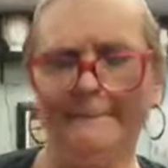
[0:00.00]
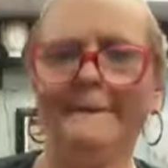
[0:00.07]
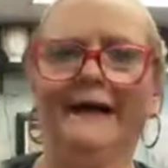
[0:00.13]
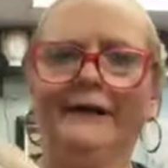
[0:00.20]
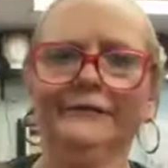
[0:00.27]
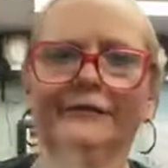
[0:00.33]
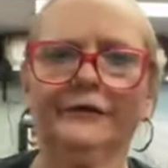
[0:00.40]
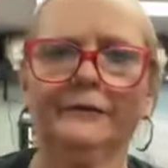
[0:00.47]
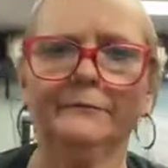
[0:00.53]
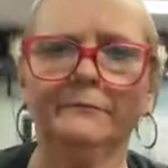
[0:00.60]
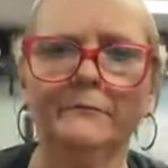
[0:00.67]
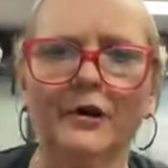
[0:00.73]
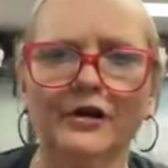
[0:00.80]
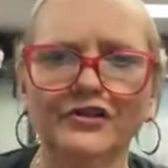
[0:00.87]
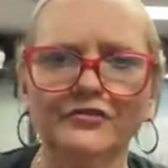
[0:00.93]
Melted
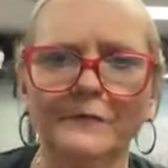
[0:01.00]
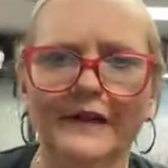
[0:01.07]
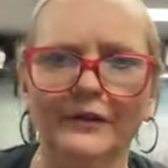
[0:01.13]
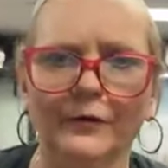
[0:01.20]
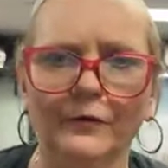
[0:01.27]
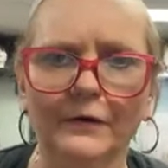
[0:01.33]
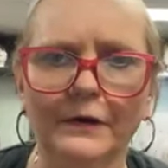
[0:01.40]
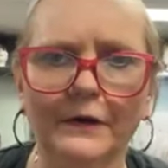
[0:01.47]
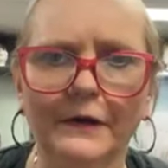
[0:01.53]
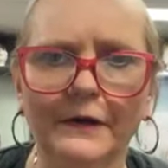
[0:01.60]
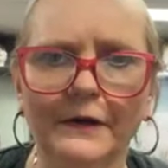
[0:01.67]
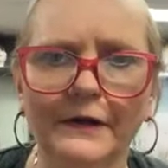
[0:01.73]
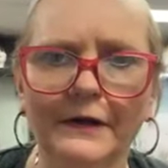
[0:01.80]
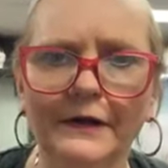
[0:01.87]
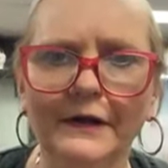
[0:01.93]
Marshmallow.
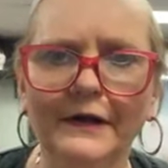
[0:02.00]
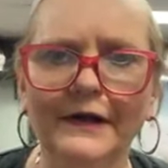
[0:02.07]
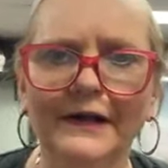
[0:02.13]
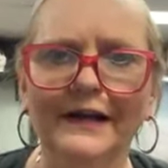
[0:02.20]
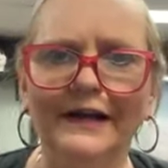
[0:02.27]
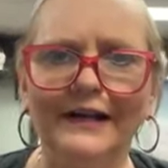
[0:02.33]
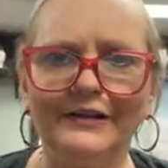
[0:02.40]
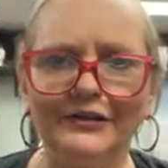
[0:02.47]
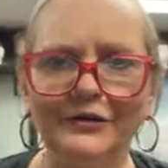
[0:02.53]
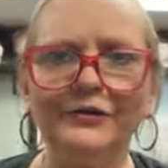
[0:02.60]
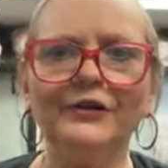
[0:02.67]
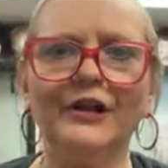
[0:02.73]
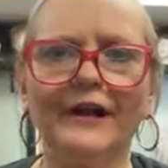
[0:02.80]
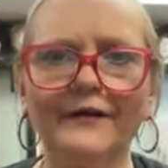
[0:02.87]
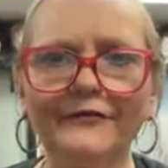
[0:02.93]
You
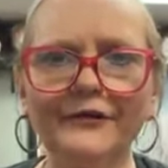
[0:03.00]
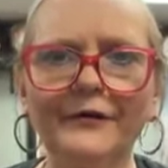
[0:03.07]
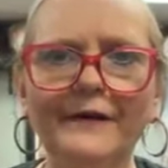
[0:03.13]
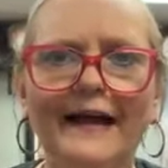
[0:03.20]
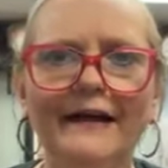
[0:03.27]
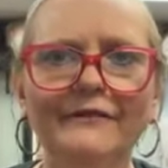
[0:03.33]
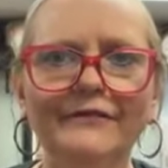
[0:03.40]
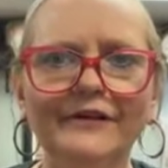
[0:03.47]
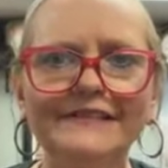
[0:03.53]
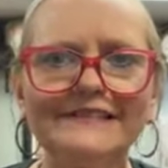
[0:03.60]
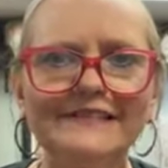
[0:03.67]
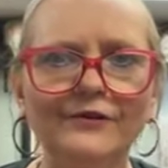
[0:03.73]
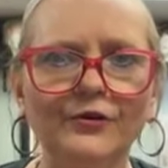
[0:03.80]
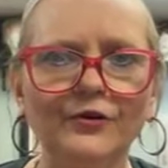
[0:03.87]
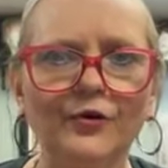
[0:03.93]
love your Alva
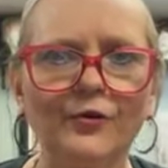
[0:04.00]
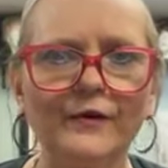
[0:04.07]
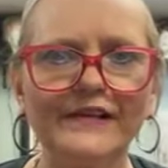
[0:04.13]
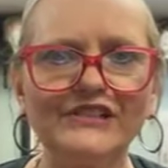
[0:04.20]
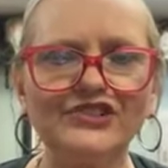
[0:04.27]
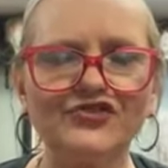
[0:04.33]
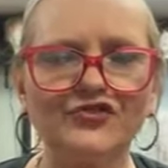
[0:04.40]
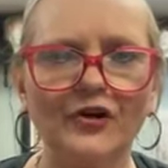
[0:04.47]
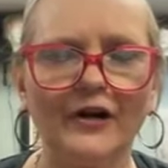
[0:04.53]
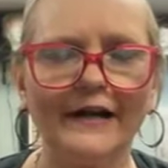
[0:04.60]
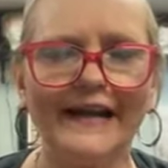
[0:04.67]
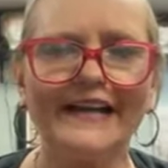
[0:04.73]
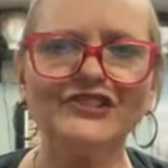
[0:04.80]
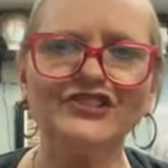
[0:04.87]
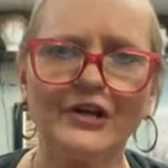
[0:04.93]
still going
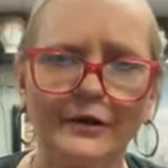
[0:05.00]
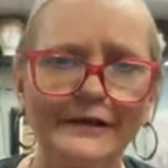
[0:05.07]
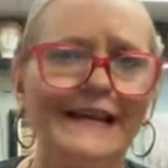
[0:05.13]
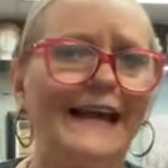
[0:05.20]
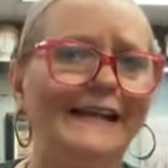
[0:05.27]
strong, eh, Sharon?